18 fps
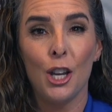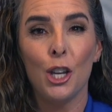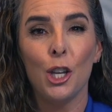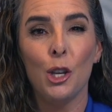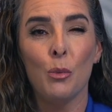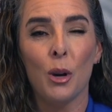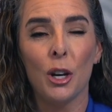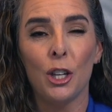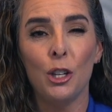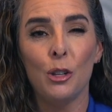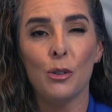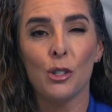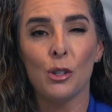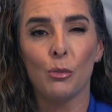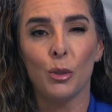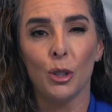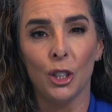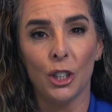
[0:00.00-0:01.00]
You want to use
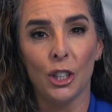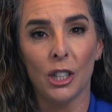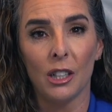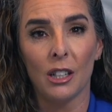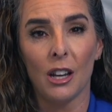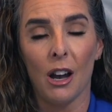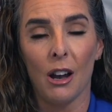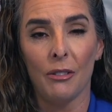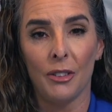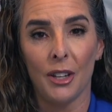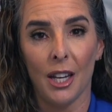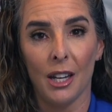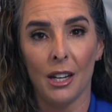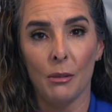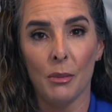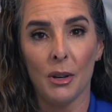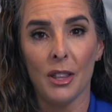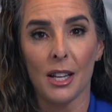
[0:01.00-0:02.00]
a really good coffee
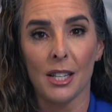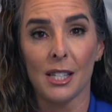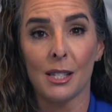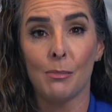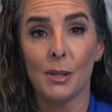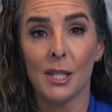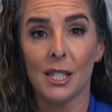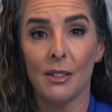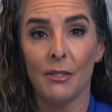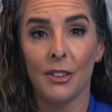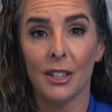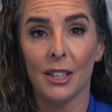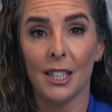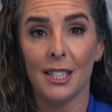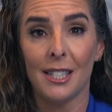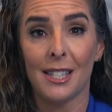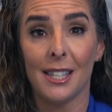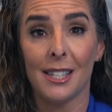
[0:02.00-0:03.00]
enema that's
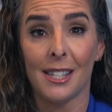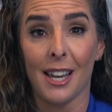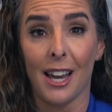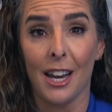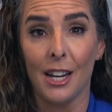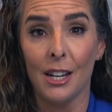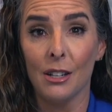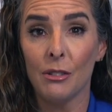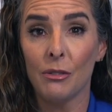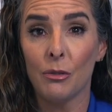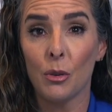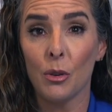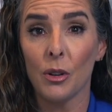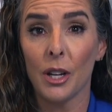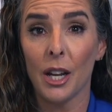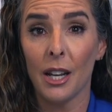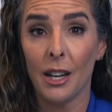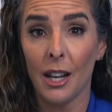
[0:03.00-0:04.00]
specifically designed for
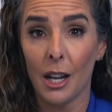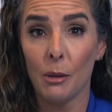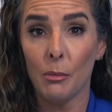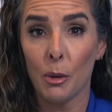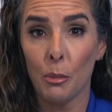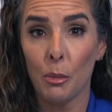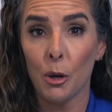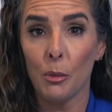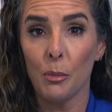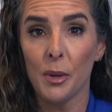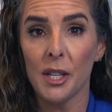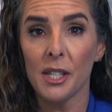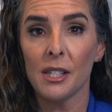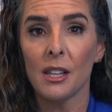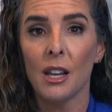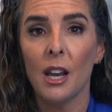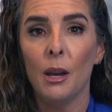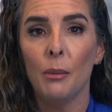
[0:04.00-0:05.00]
an enema
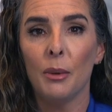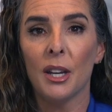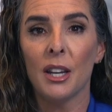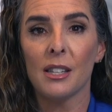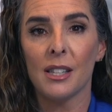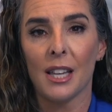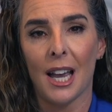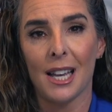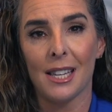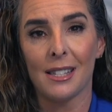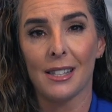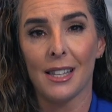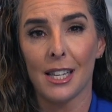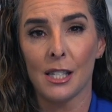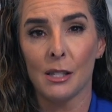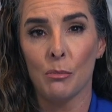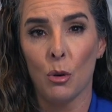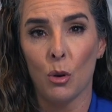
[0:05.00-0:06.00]
purpose because it has
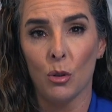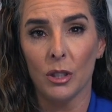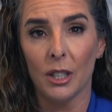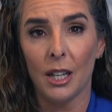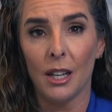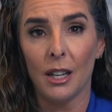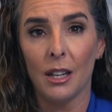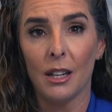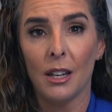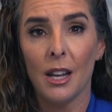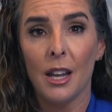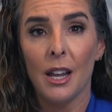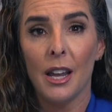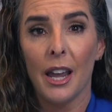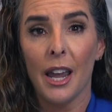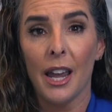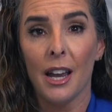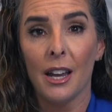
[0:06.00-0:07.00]
less mold in it,
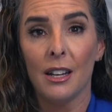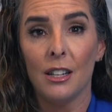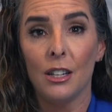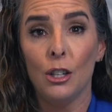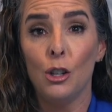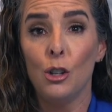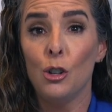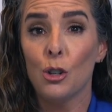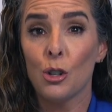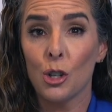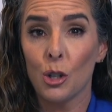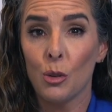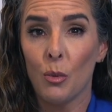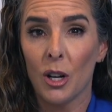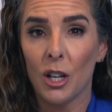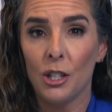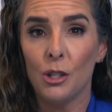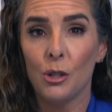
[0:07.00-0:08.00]
and you usually
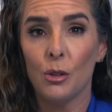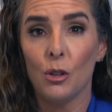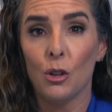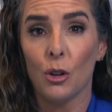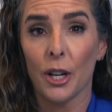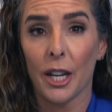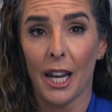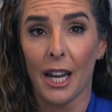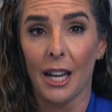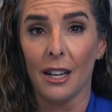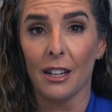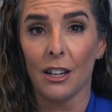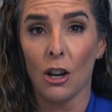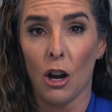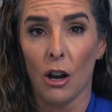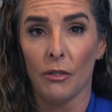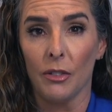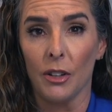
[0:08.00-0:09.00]
want to do an organic
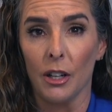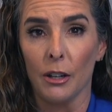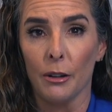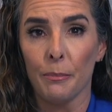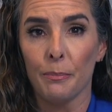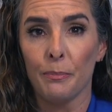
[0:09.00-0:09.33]
coffee.